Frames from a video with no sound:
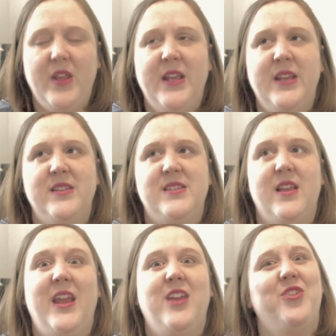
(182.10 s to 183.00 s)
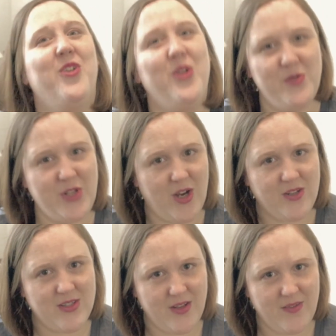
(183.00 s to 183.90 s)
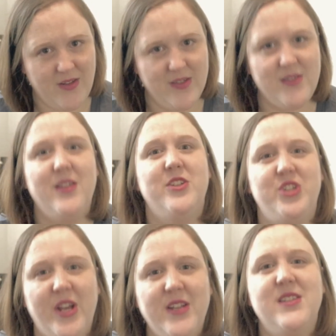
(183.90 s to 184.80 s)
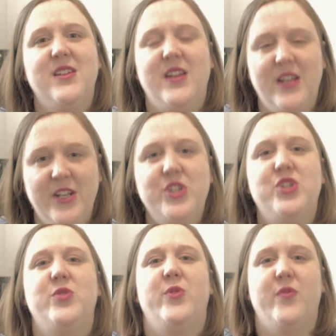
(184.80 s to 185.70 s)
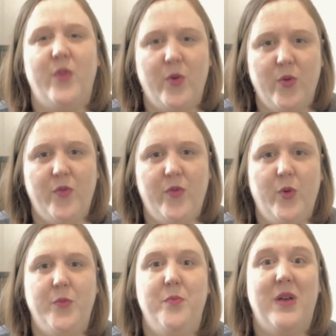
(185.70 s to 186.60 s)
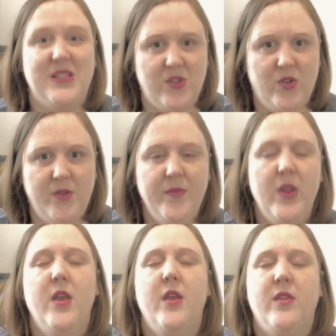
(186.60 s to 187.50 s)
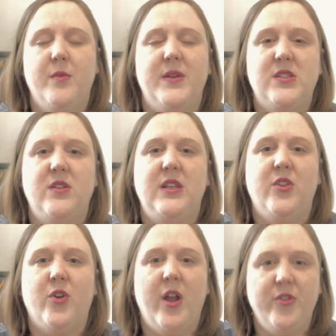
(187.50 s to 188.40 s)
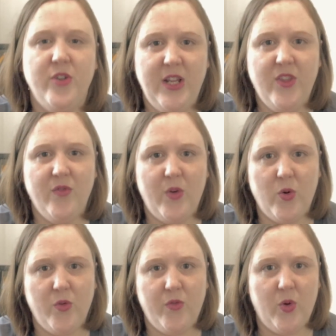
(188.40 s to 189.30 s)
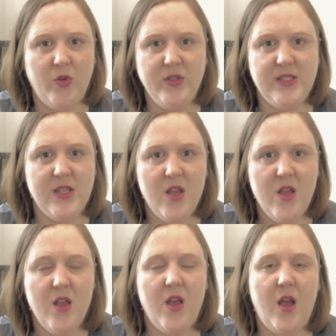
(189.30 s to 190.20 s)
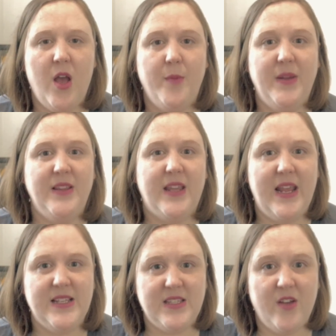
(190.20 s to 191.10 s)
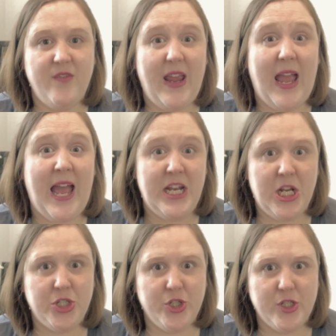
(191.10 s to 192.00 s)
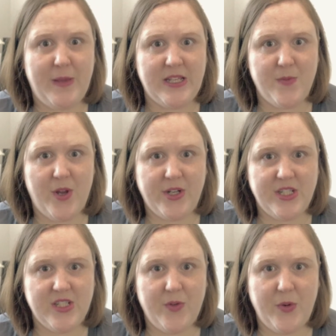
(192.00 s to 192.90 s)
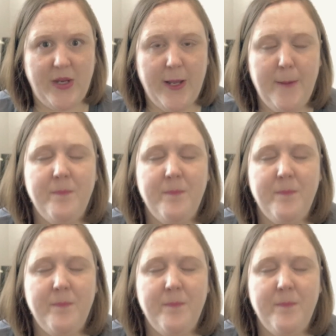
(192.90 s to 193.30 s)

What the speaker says: is a neurotoxin that is injected into the vocal fold muscle. The muscle either underneath the vocal folds, in the case of adductor spasmodic dysphonia,